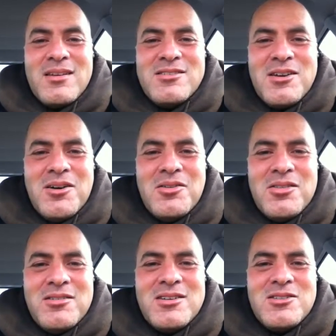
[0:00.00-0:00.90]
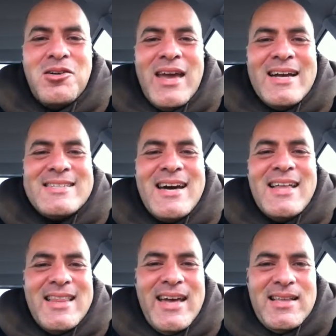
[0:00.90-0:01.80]
So there is no
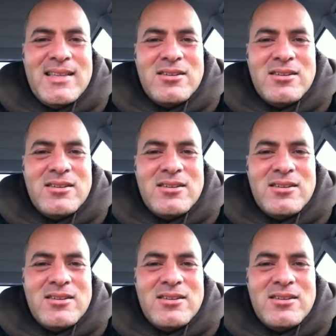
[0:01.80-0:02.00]
anti-light.